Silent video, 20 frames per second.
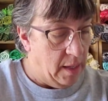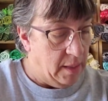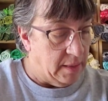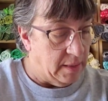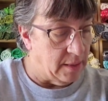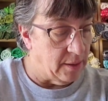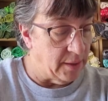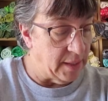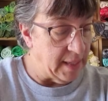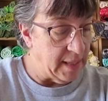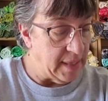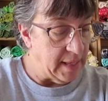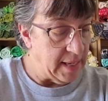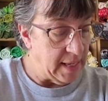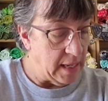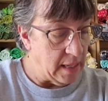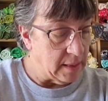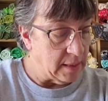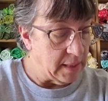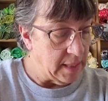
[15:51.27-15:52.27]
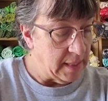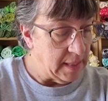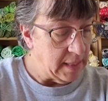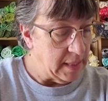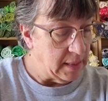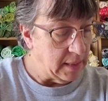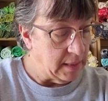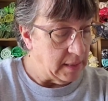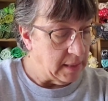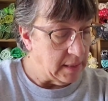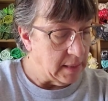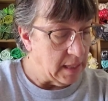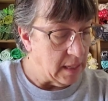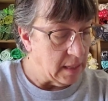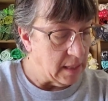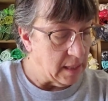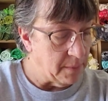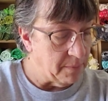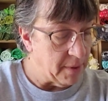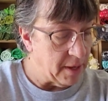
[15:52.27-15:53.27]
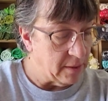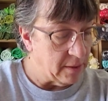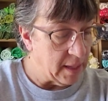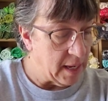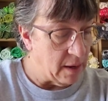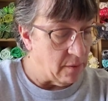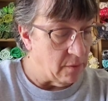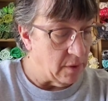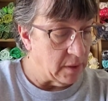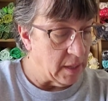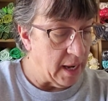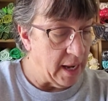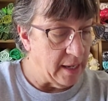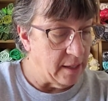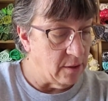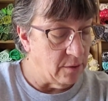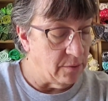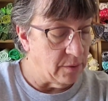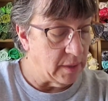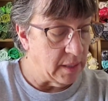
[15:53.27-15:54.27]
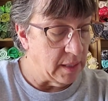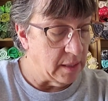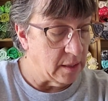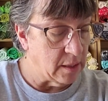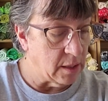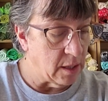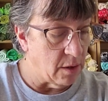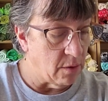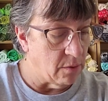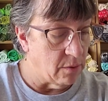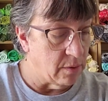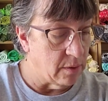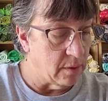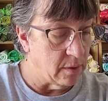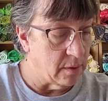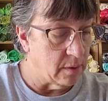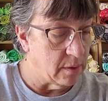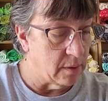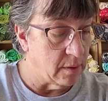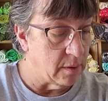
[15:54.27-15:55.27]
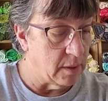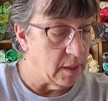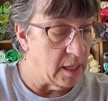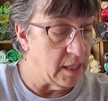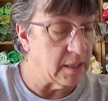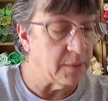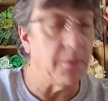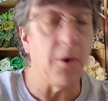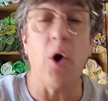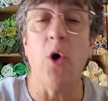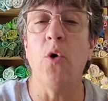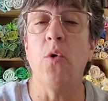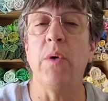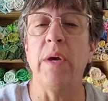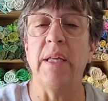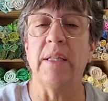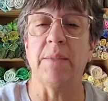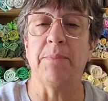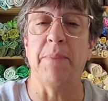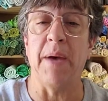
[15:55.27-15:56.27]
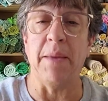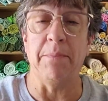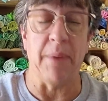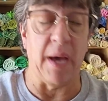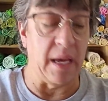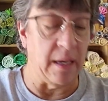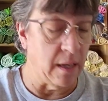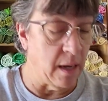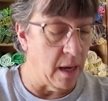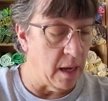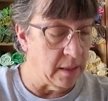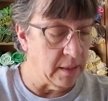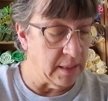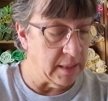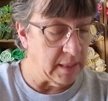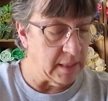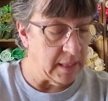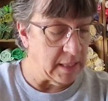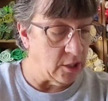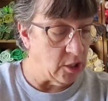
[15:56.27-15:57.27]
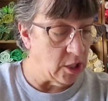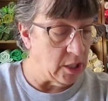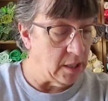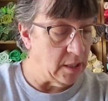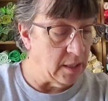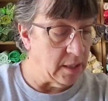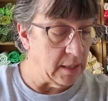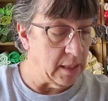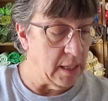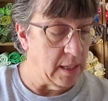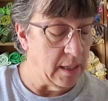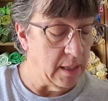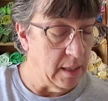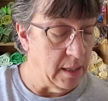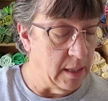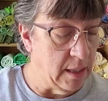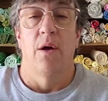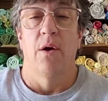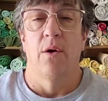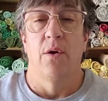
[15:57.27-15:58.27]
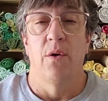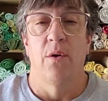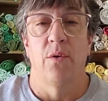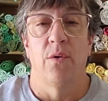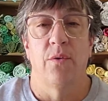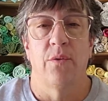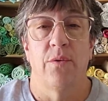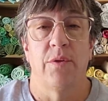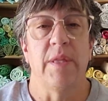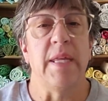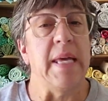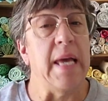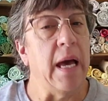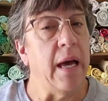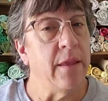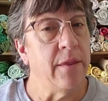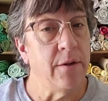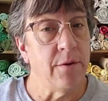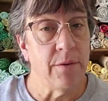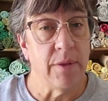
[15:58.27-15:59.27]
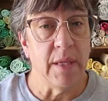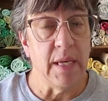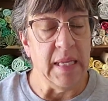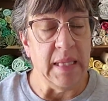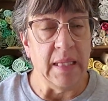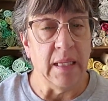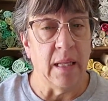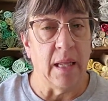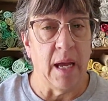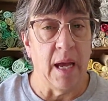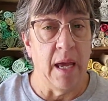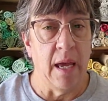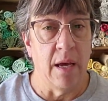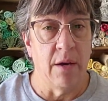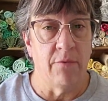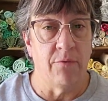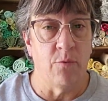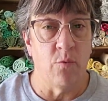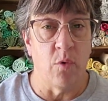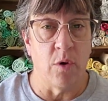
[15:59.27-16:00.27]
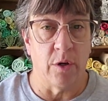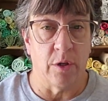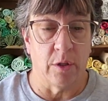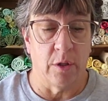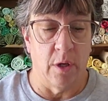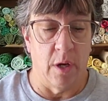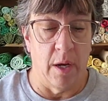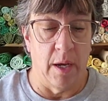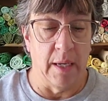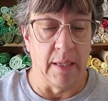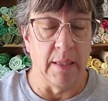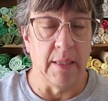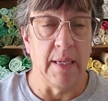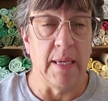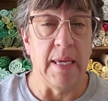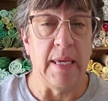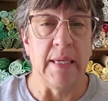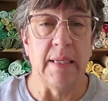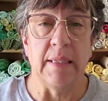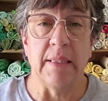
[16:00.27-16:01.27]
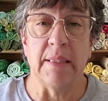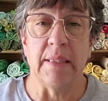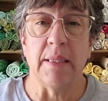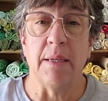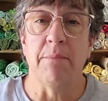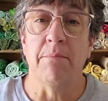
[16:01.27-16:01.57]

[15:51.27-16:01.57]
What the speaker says: Is there anything else I needed to tell you about that one? I don't think so. It's by ByGone Stitches. The other thing that I have worked on is